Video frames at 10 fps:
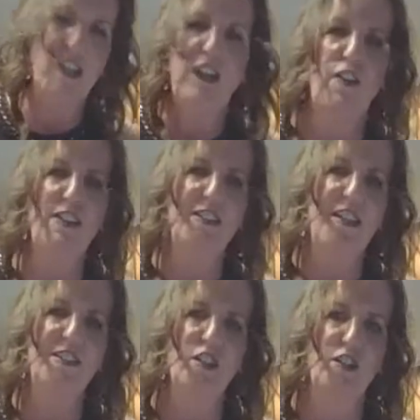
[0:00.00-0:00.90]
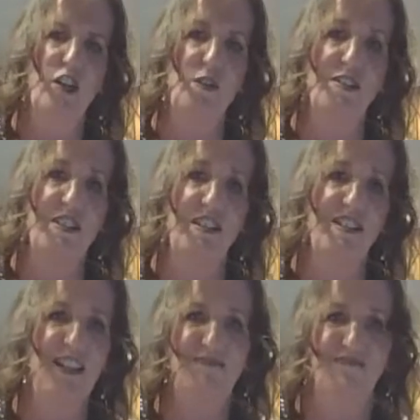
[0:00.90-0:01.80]
You know, they say silicone is
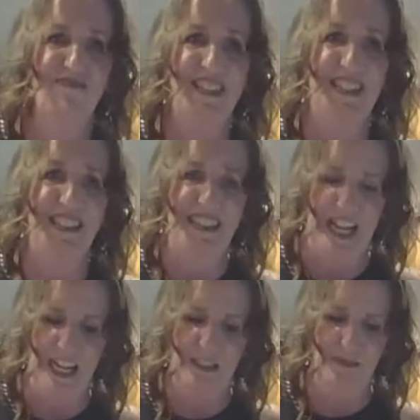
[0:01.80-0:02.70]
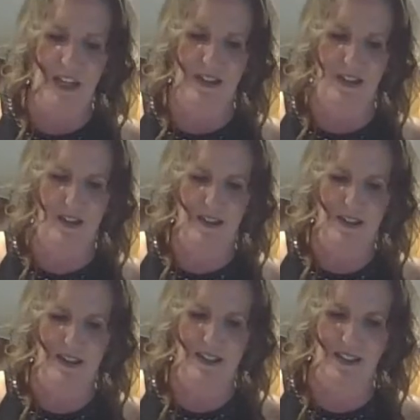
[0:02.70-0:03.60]
easy. It's not.
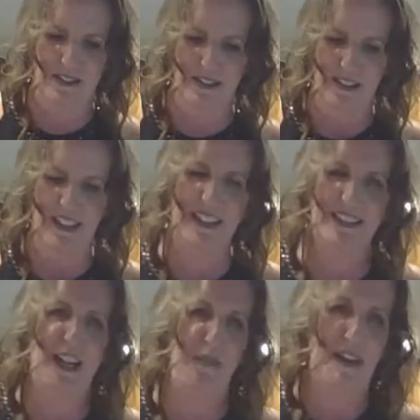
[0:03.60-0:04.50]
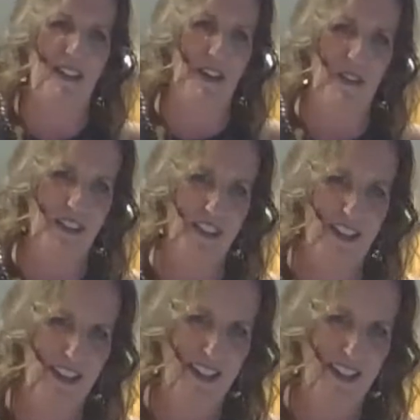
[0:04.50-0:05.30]
It's coming though.